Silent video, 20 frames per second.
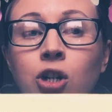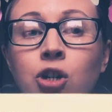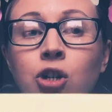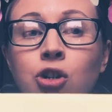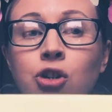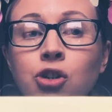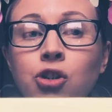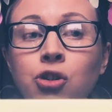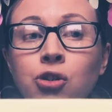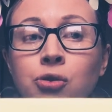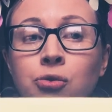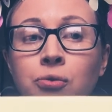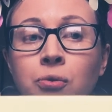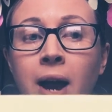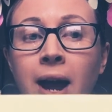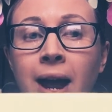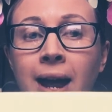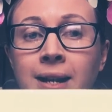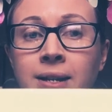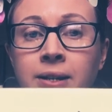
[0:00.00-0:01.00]

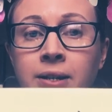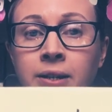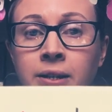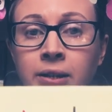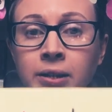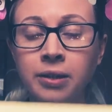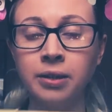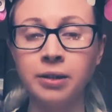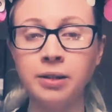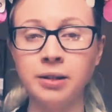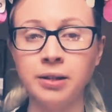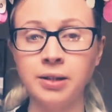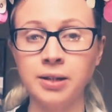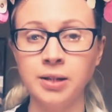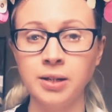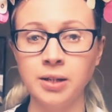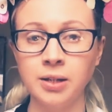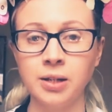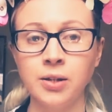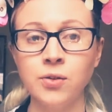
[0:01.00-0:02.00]
Shred.
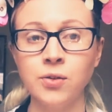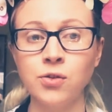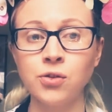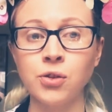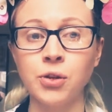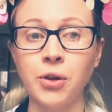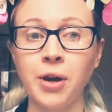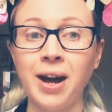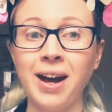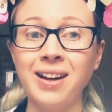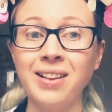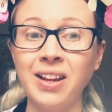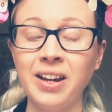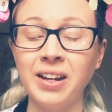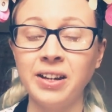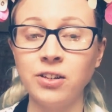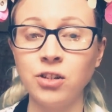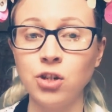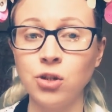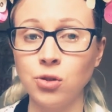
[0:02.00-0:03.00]
So I
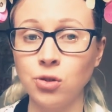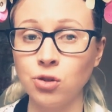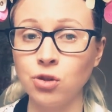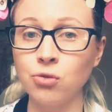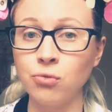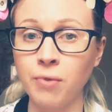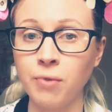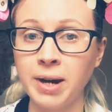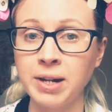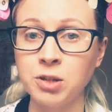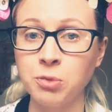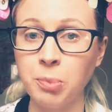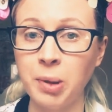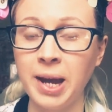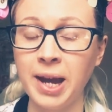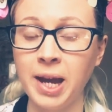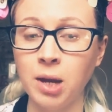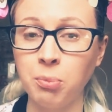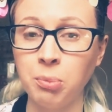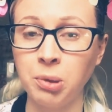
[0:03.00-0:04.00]
like to shred
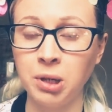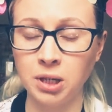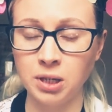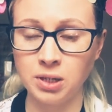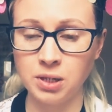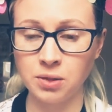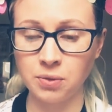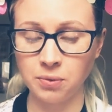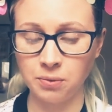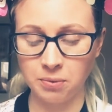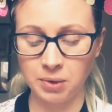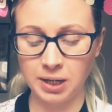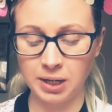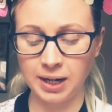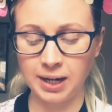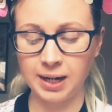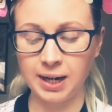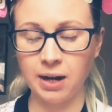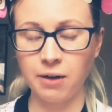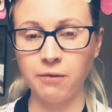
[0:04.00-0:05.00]
papers when
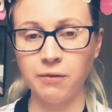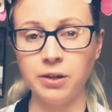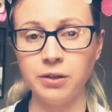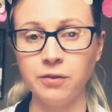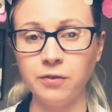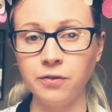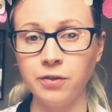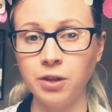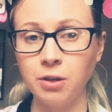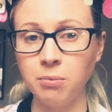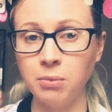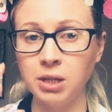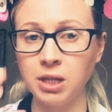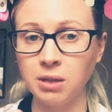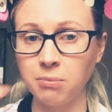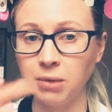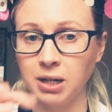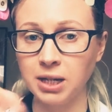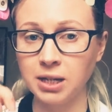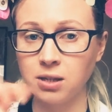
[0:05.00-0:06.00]
I get rid of them, and
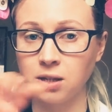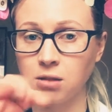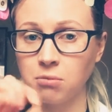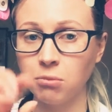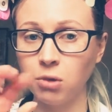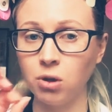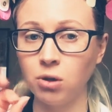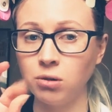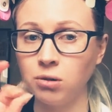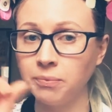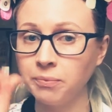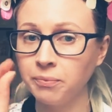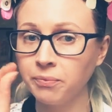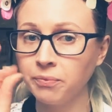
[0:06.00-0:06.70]
it makes them all,